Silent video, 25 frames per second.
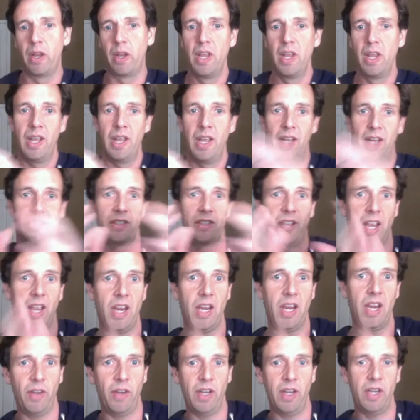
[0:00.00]
and
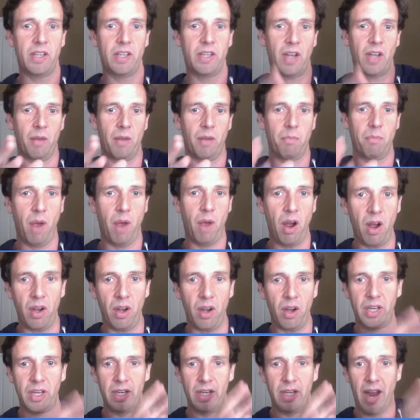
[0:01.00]
David and Mark
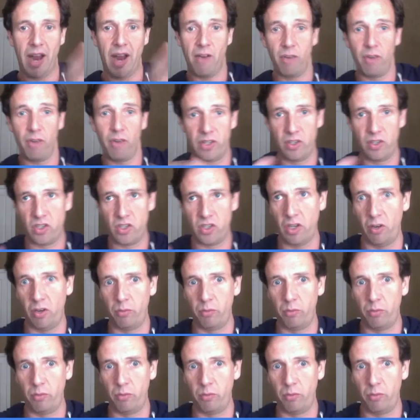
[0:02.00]
and Eric and yourself,